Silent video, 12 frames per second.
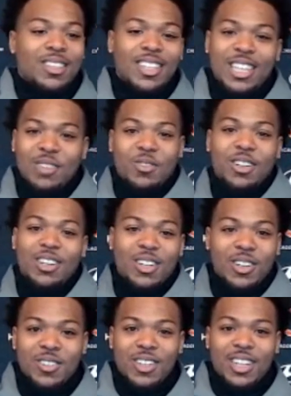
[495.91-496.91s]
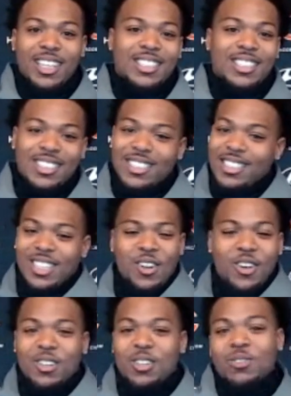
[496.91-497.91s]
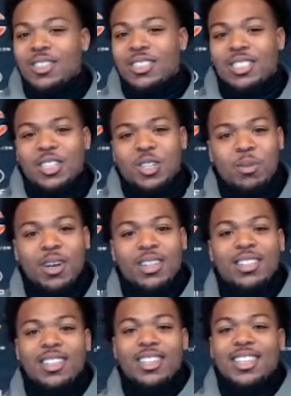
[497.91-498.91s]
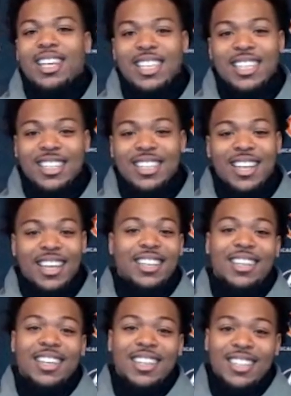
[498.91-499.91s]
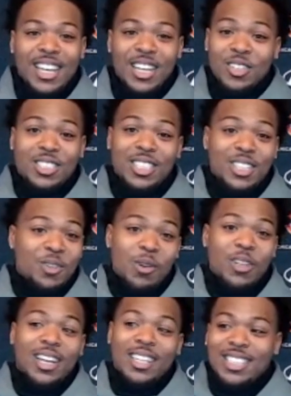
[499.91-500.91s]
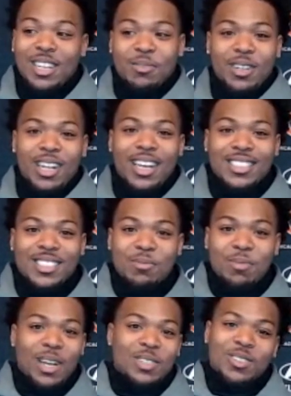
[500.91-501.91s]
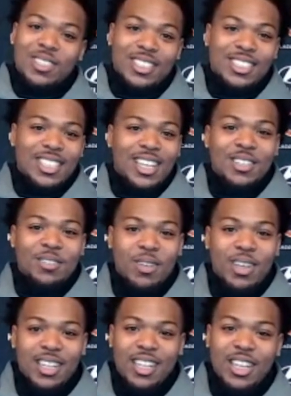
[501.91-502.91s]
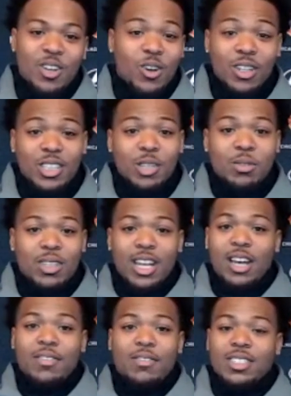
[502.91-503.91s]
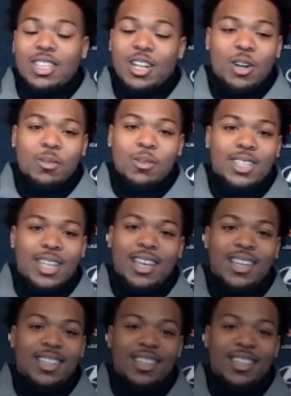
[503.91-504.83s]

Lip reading: in front of the whole nation. Tell all your friends, to everybody. At the end of the day, they go see it, whether I tell them or not. So might as well just tell them and then go out there with the confidence that I always had.